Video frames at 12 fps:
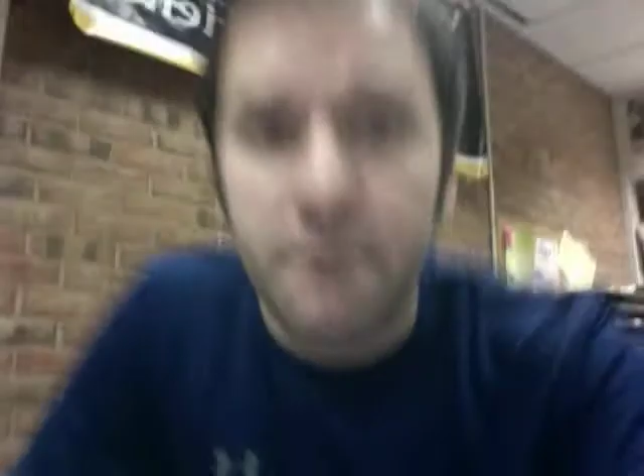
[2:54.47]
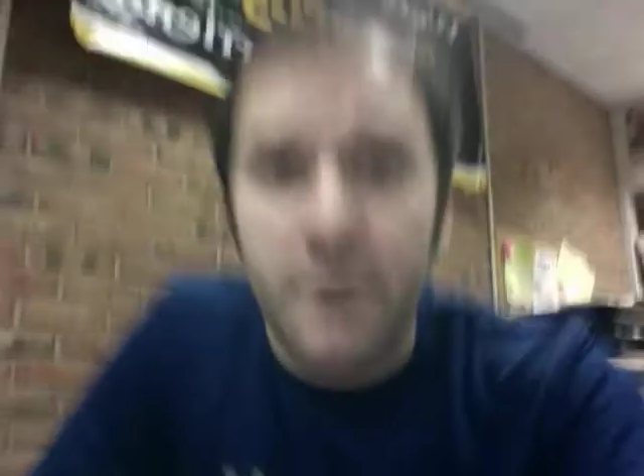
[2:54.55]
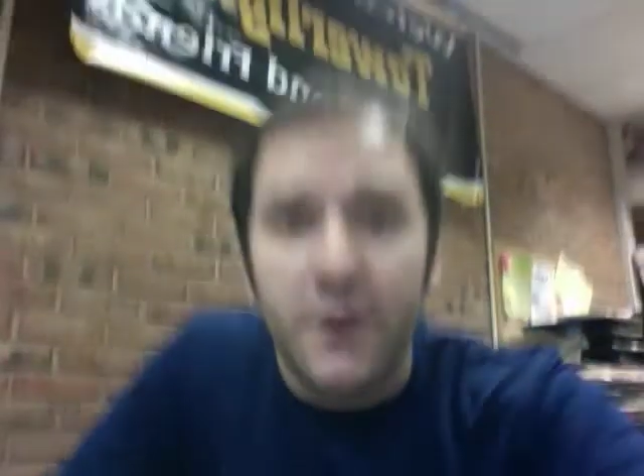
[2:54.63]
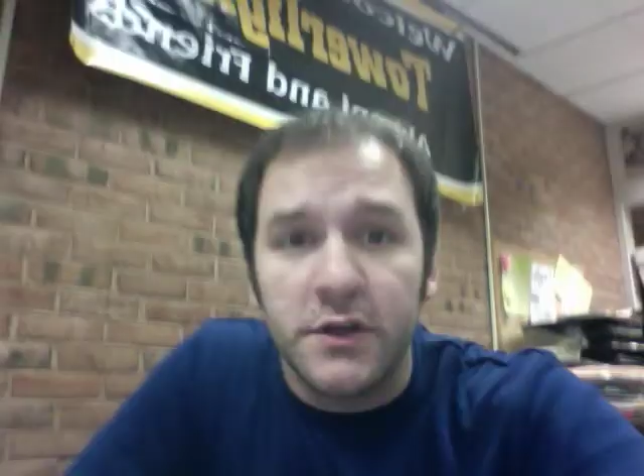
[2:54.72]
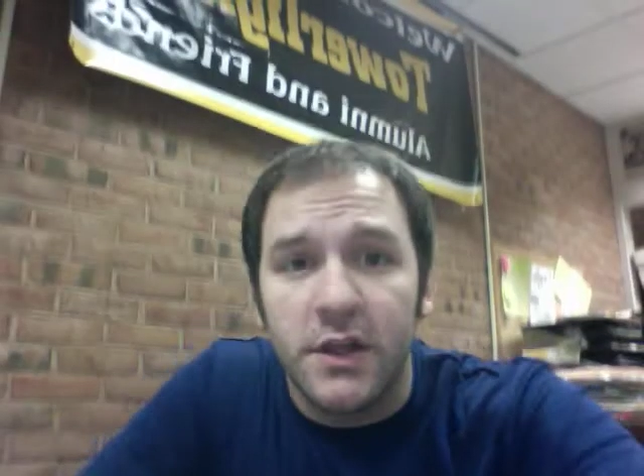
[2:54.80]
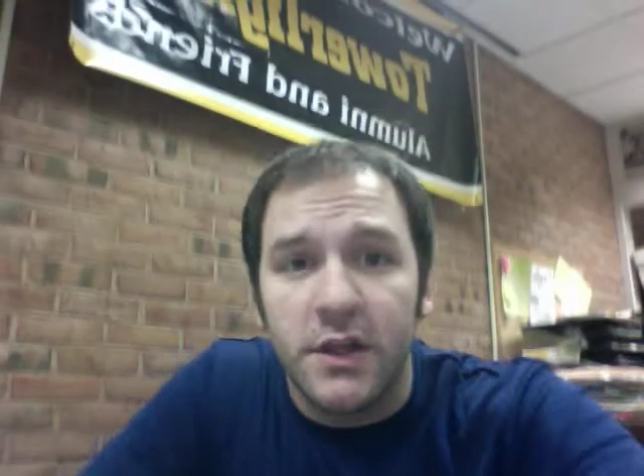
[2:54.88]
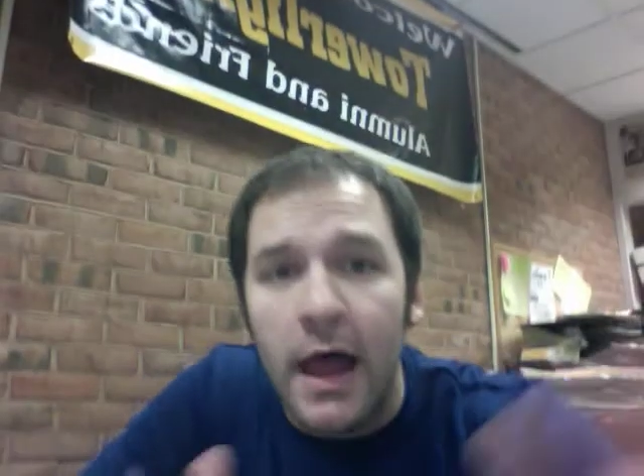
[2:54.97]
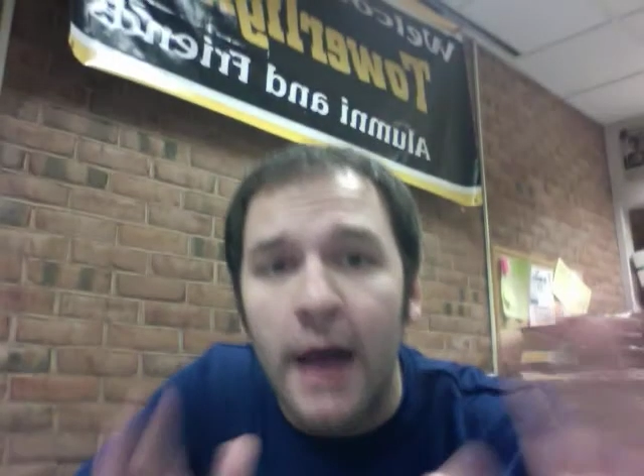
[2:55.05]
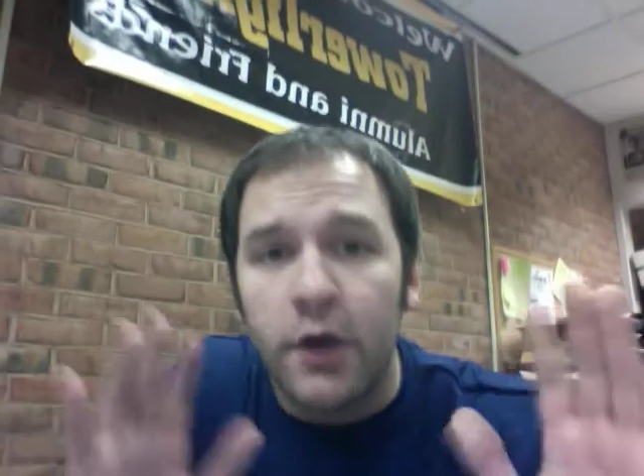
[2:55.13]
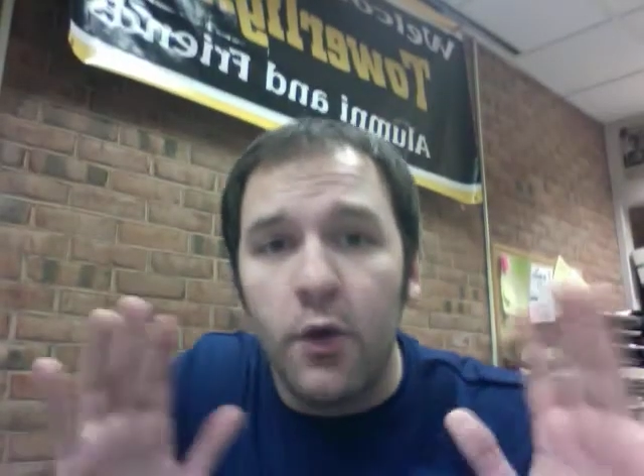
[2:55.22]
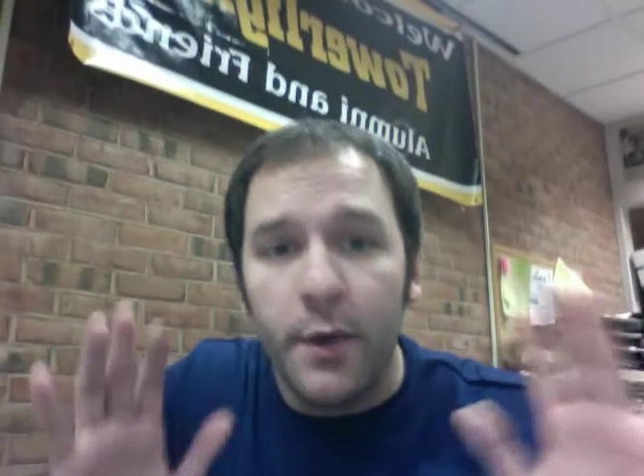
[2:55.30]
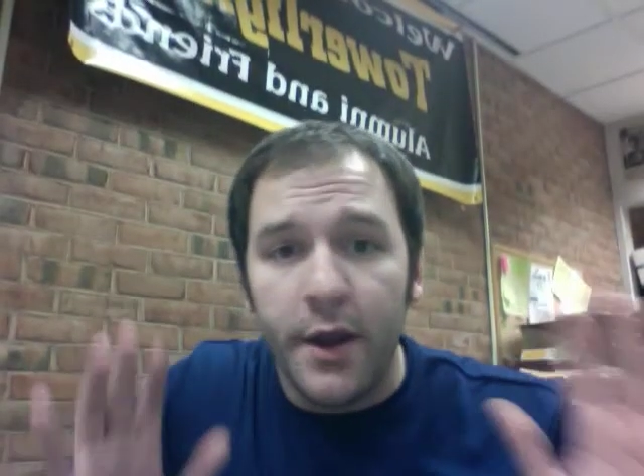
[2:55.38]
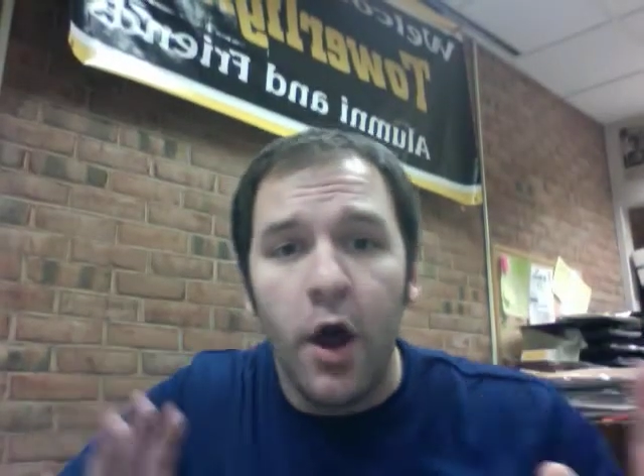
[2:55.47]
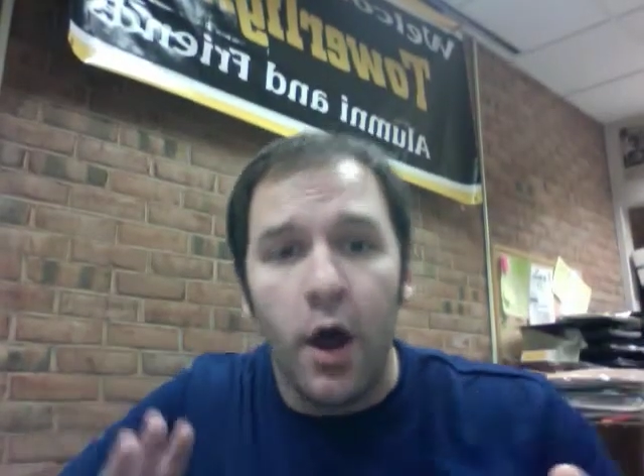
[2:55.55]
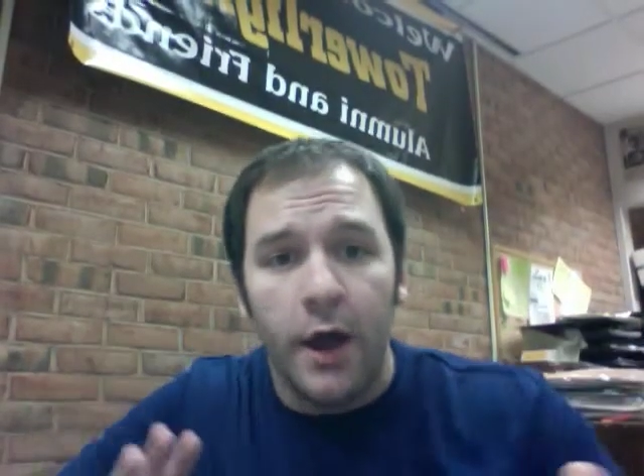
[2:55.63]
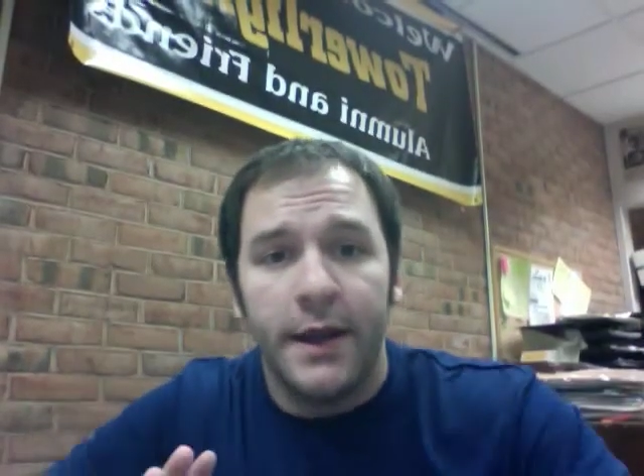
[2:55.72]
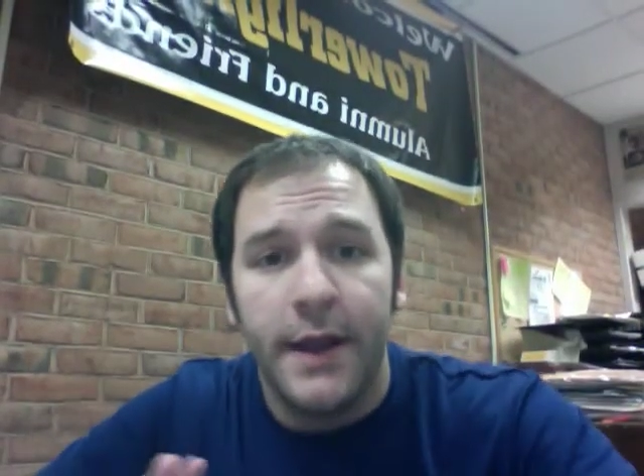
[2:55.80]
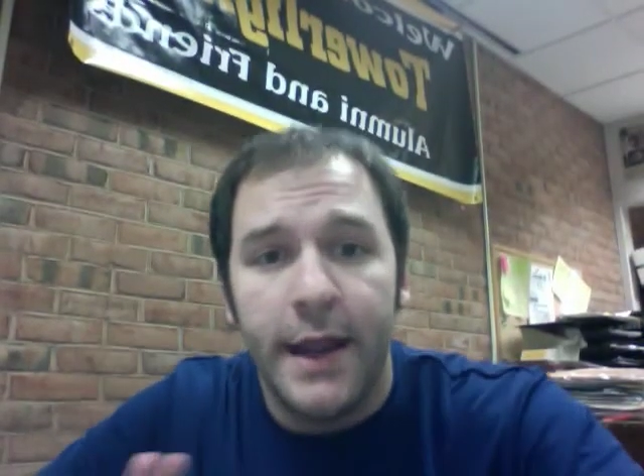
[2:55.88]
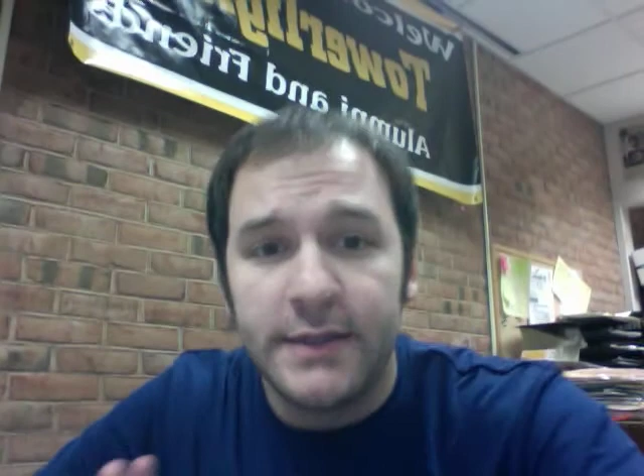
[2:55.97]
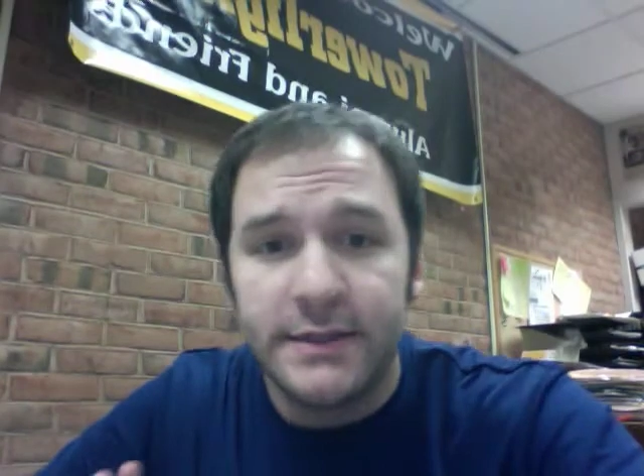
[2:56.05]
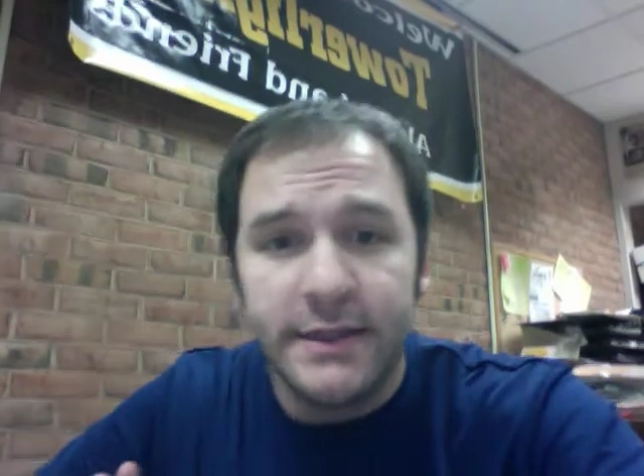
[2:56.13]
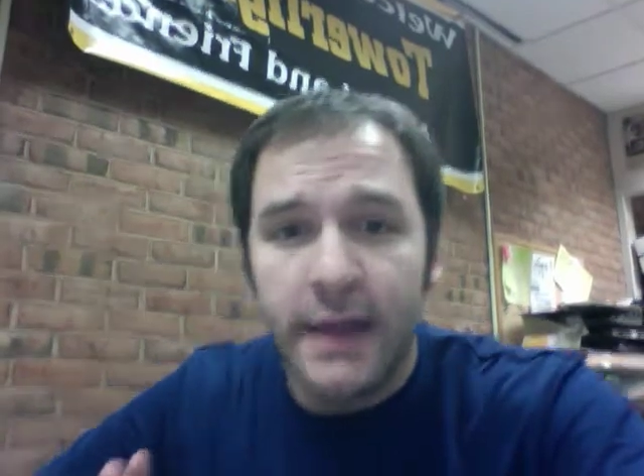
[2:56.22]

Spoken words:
that there's a lot going on. It's